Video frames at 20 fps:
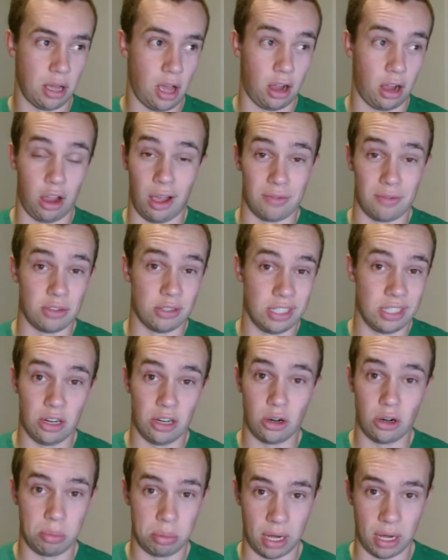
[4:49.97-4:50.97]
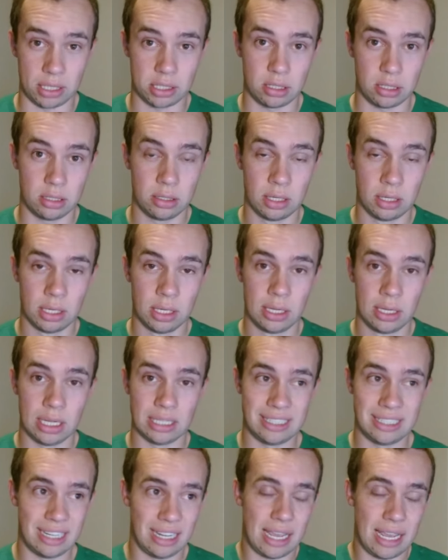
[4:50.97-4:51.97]
a, cover zero pressure
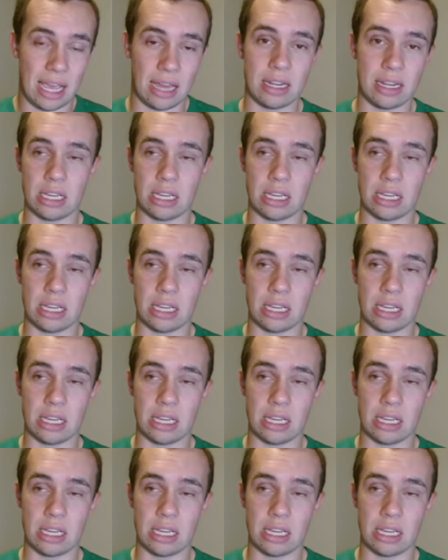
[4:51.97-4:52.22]
and say, yeah,